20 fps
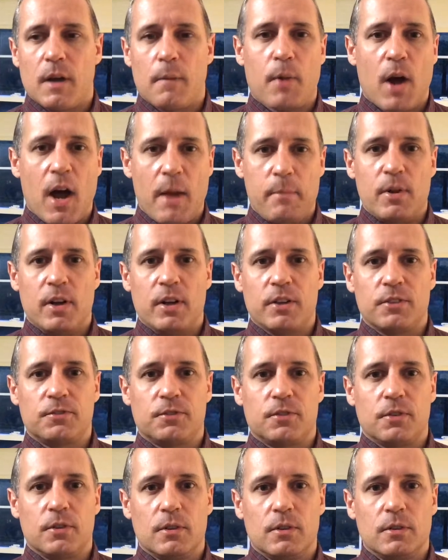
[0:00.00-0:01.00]

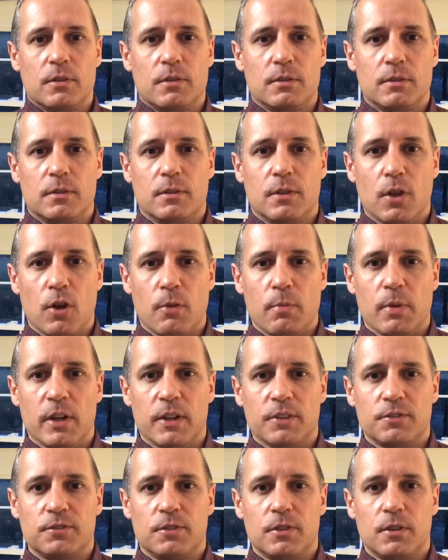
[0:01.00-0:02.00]
populist
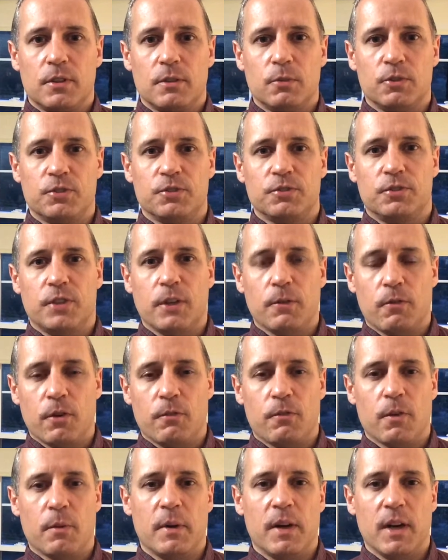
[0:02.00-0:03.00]
globalist, which is
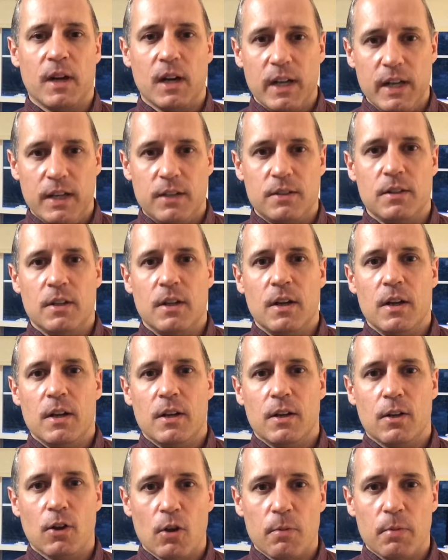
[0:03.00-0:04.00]
different from an elite
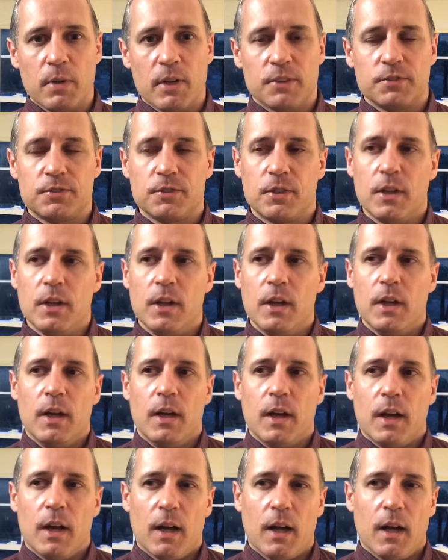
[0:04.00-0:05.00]
globalist.
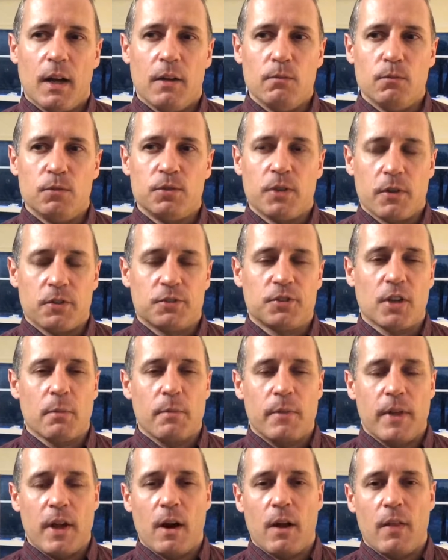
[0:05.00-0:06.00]
So there's
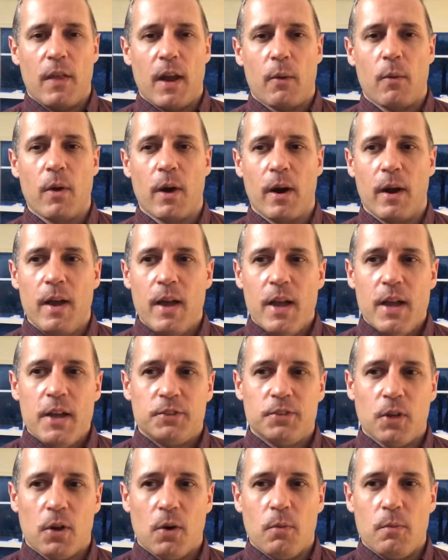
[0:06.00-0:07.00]
something there that I want to.
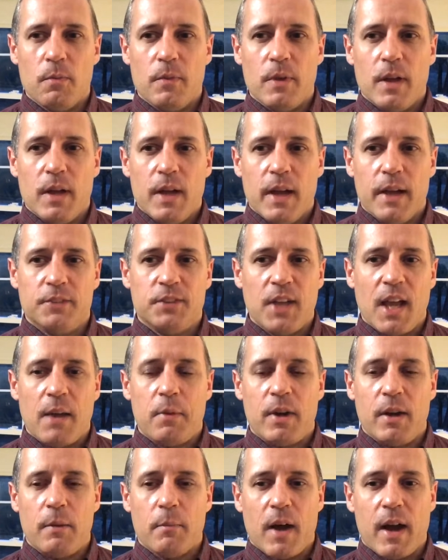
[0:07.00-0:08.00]
So
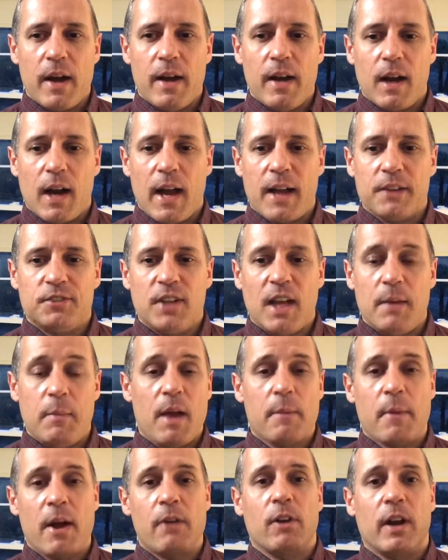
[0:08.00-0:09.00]
examining my last name,
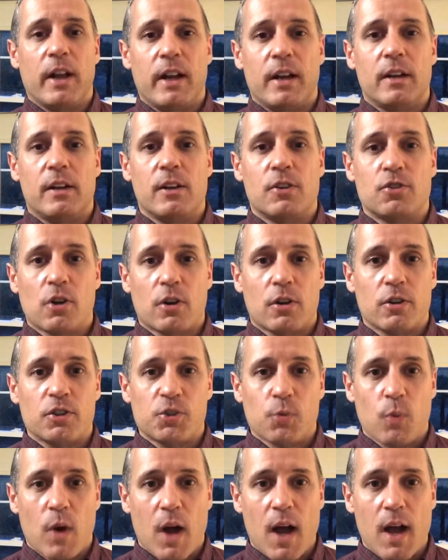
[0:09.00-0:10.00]
am I related to Charles
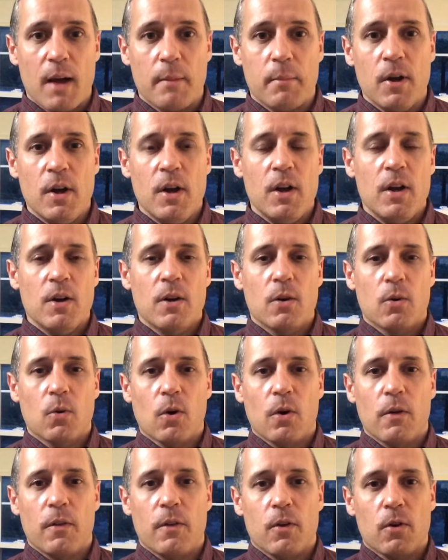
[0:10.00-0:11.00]
Schwab
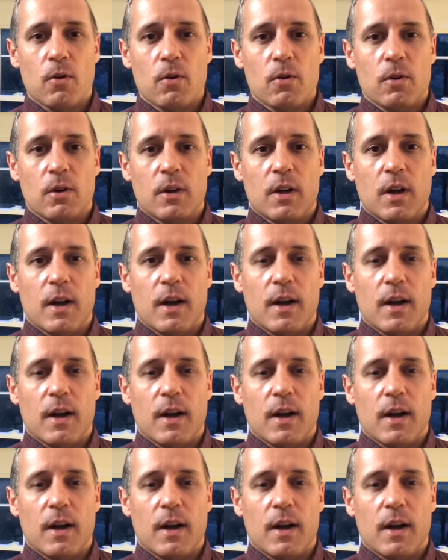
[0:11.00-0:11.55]
or the whole